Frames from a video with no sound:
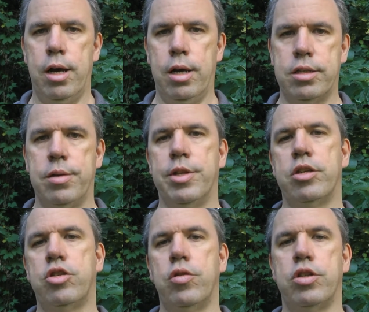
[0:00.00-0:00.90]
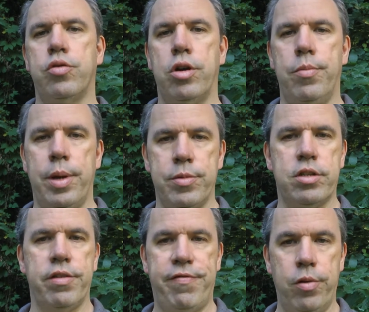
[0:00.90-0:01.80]
Some of the students were
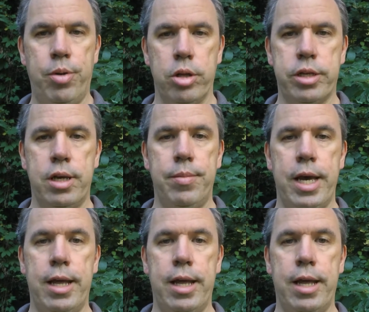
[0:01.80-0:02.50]
members of the football team,